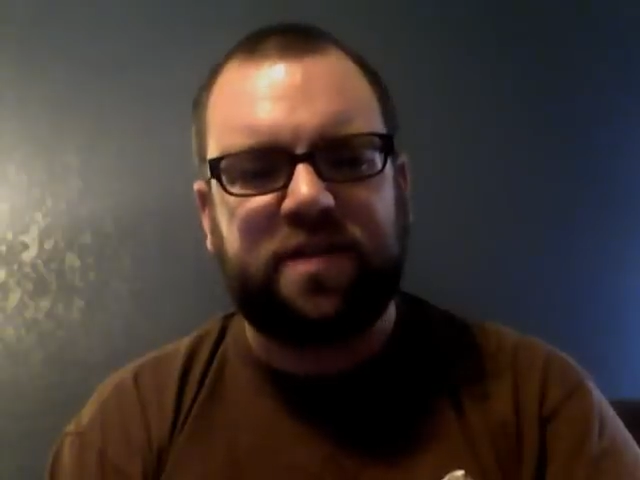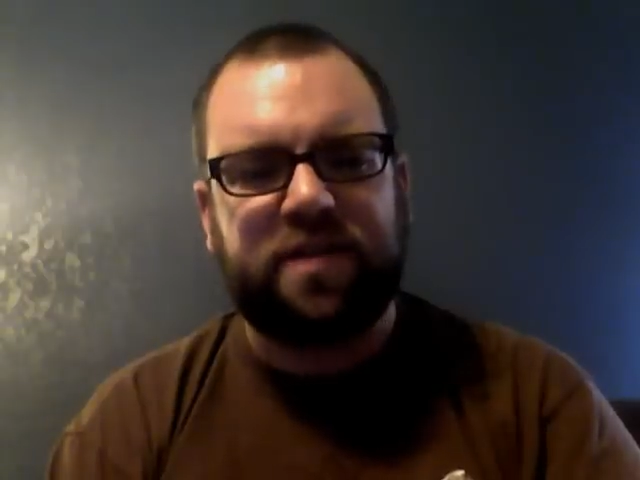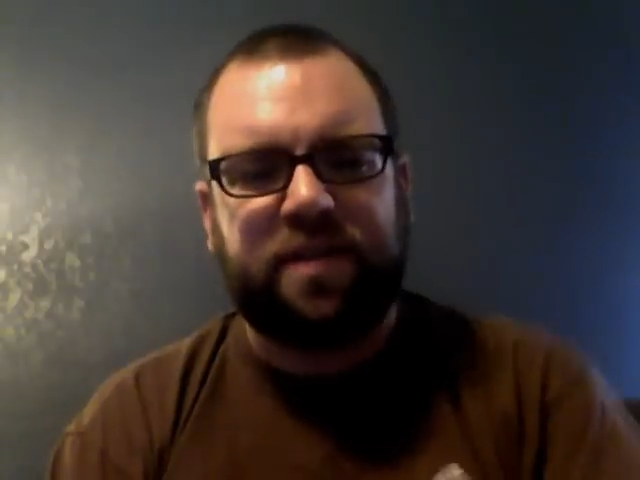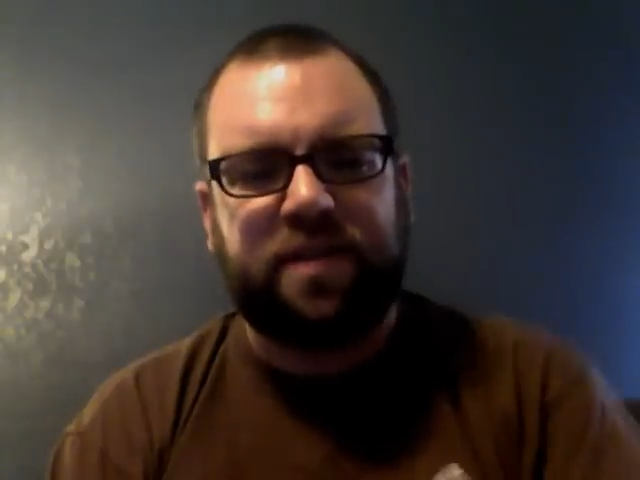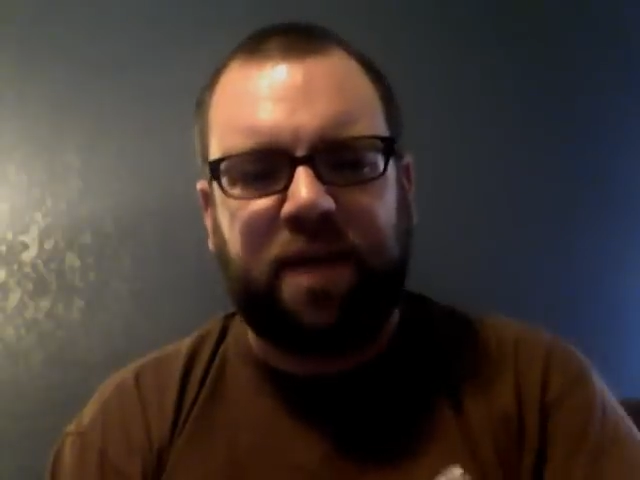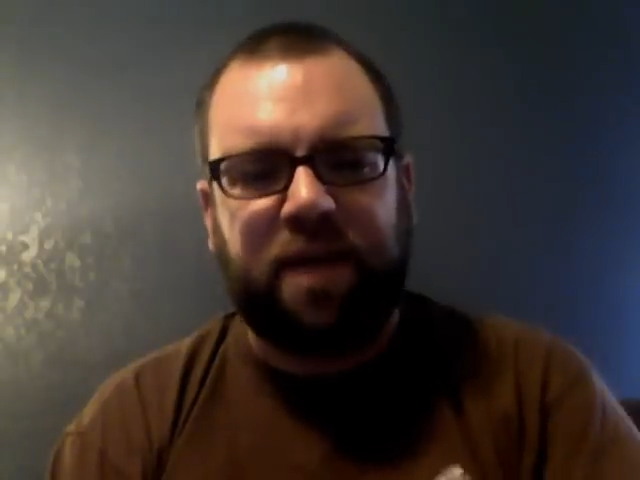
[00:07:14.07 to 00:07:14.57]
as
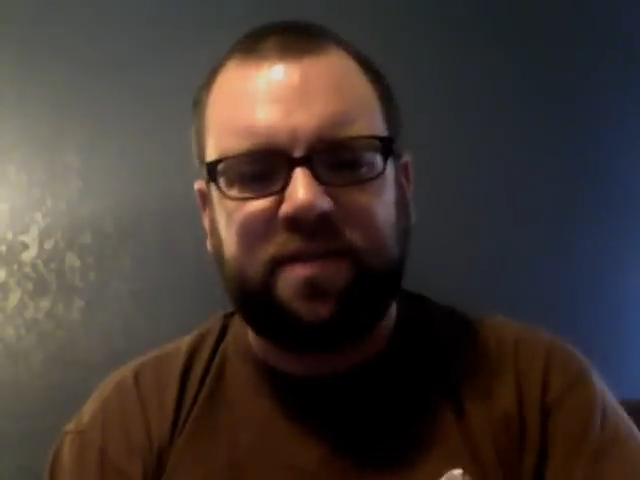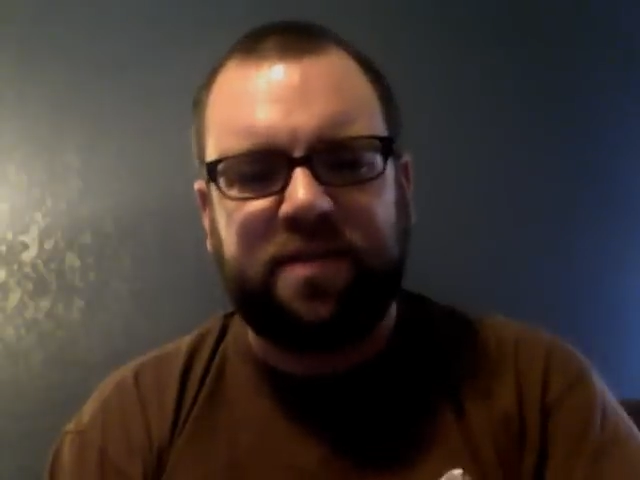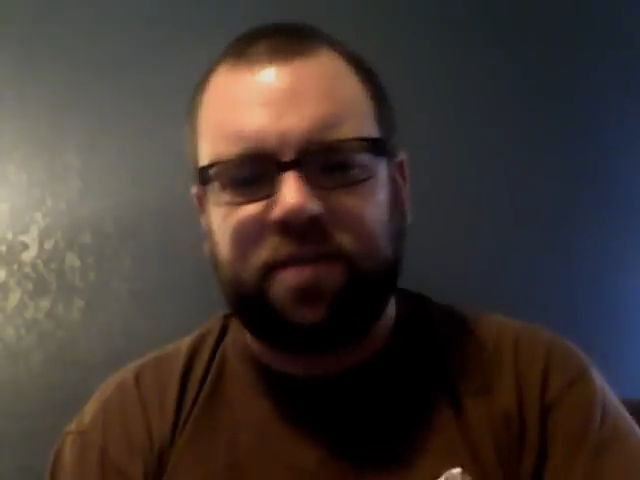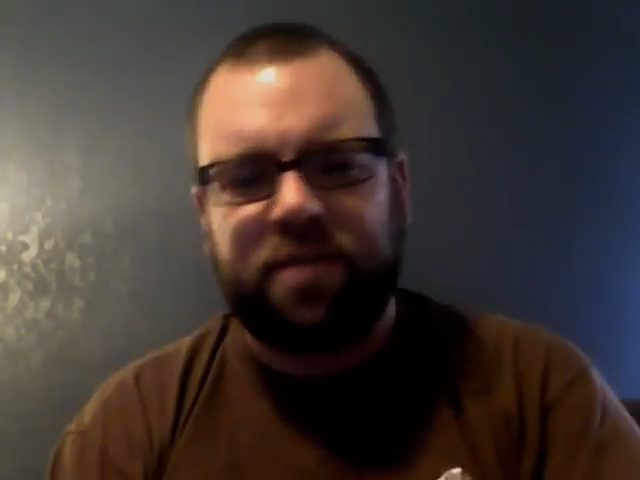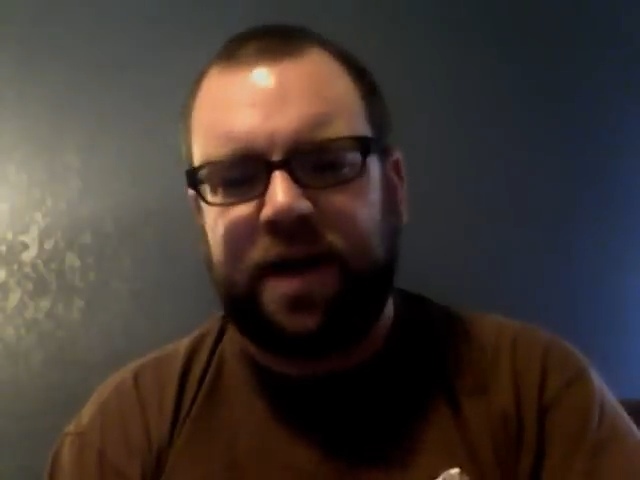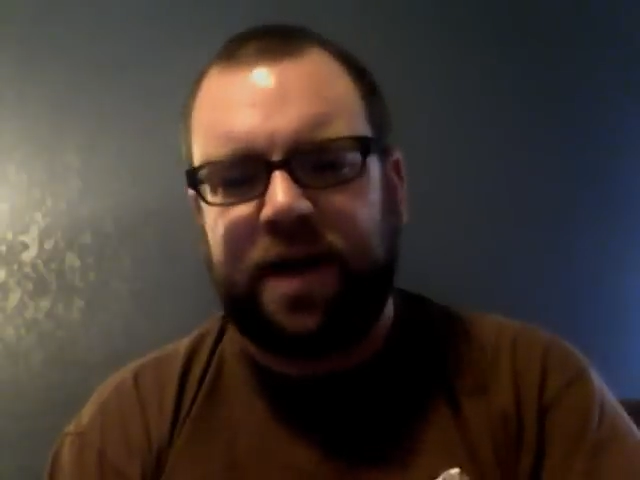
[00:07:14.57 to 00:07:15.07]
I
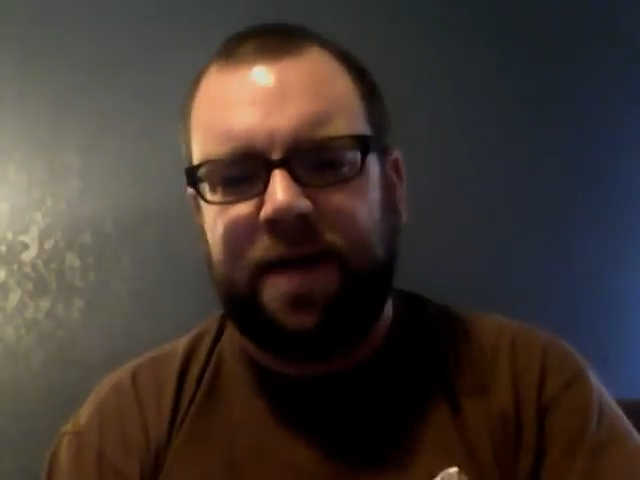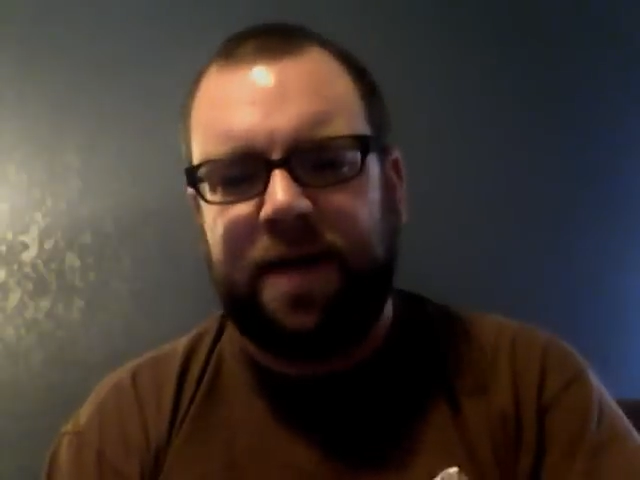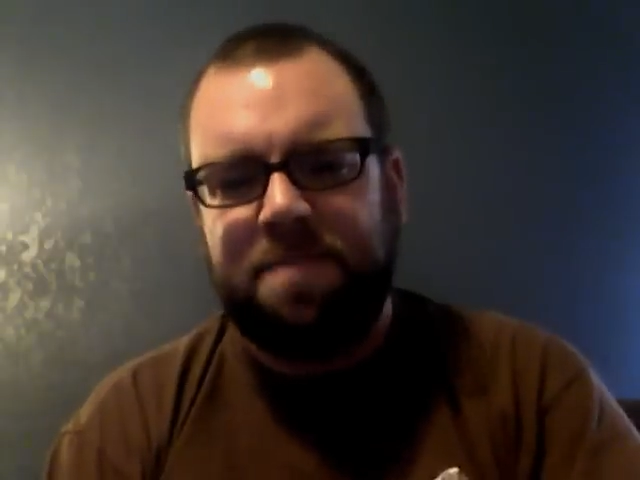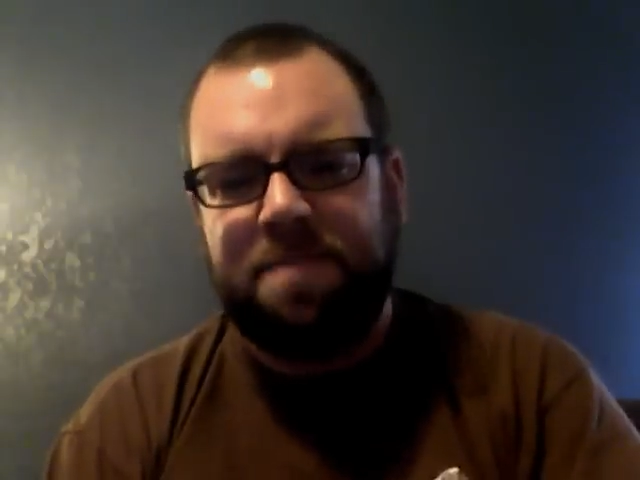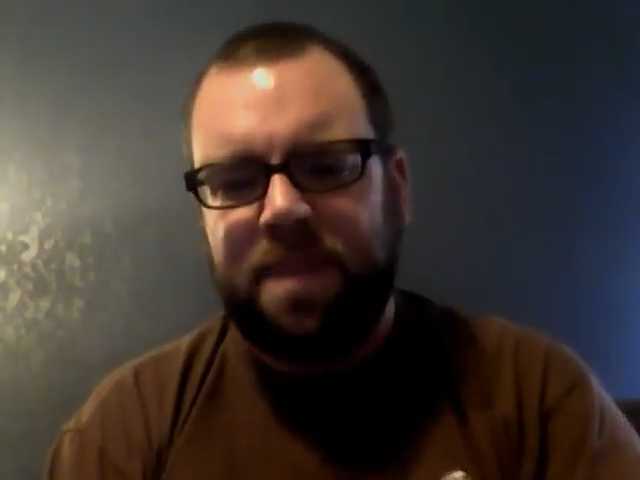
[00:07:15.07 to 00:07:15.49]
possibly can.